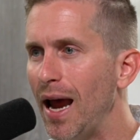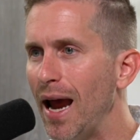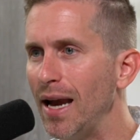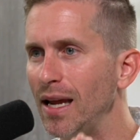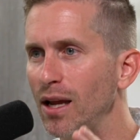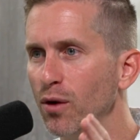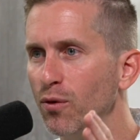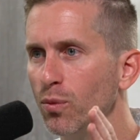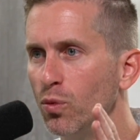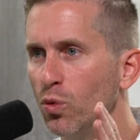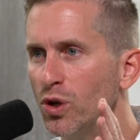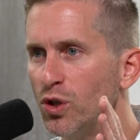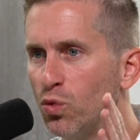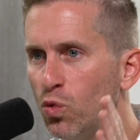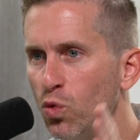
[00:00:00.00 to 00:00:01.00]
And he
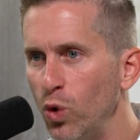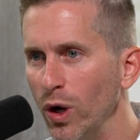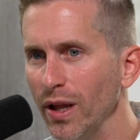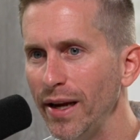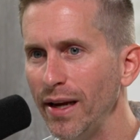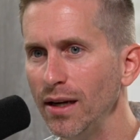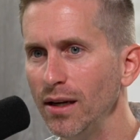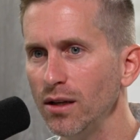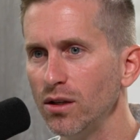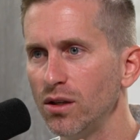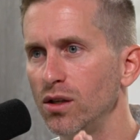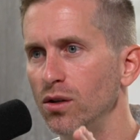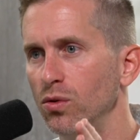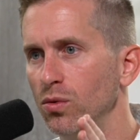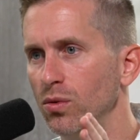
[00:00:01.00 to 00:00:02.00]
was willing
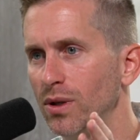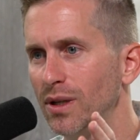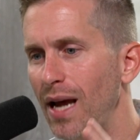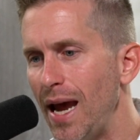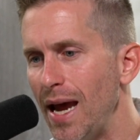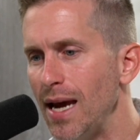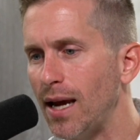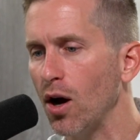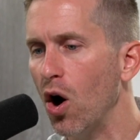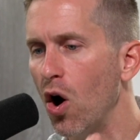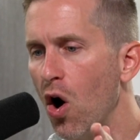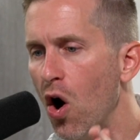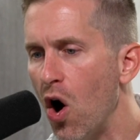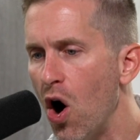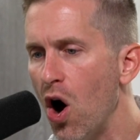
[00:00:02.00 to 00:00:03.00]
to take
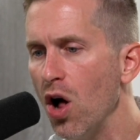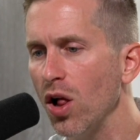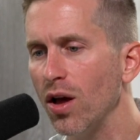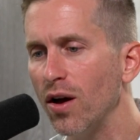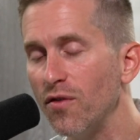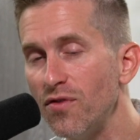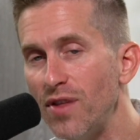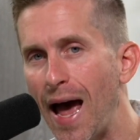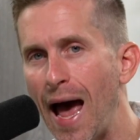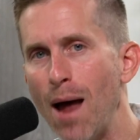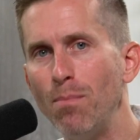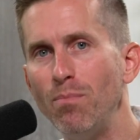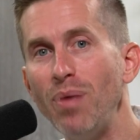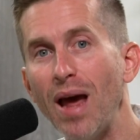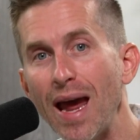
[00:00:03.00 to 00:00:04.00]
all of
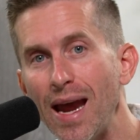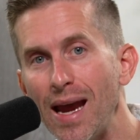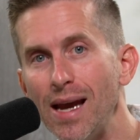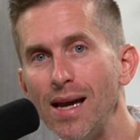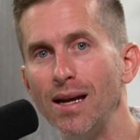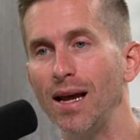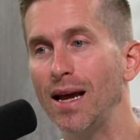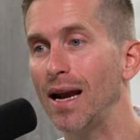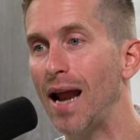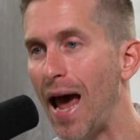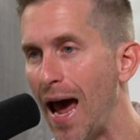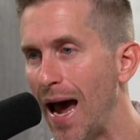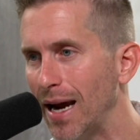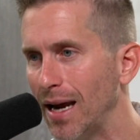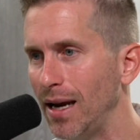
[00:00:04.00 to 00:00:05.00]
that pain and
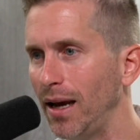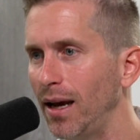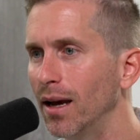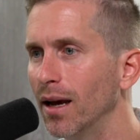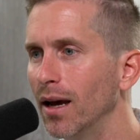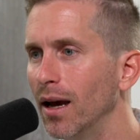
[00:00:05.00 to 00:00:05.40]
agony